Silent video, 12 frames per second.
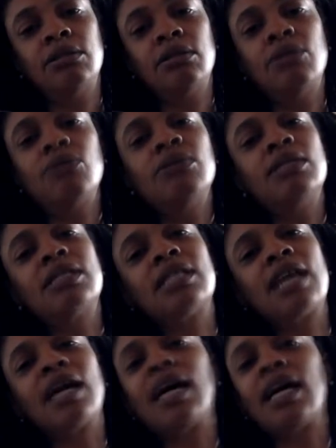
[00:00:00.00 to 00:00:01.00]
Who
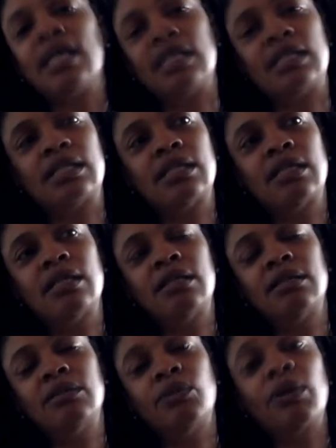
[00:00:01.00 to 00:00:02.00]
decides
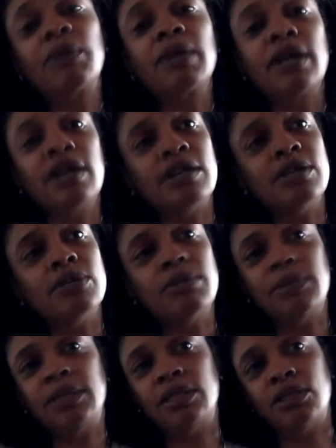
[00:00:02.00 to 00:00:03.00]
where we go, what
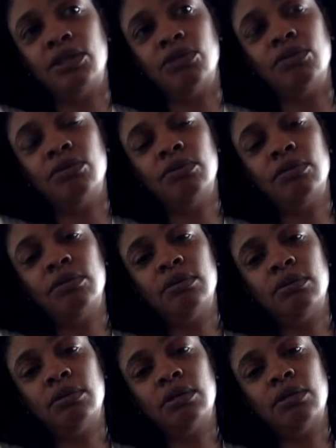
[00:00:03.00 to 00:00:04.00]
we do,
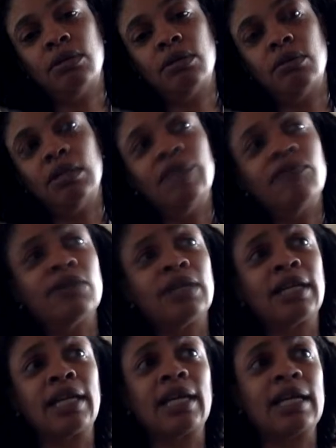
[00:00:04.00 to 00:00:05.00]
live
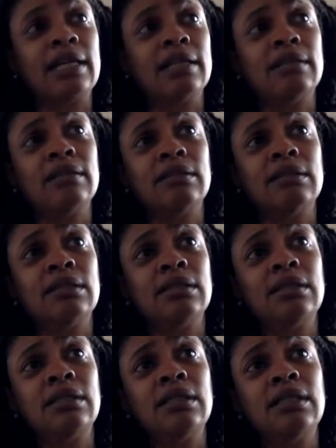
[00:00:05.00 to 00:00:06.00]
on land,
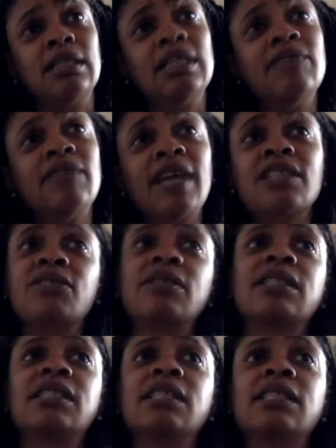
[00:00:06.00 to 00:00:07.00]
live
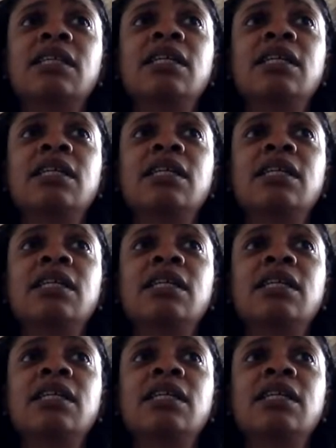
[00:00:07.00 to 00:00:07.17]
naturally?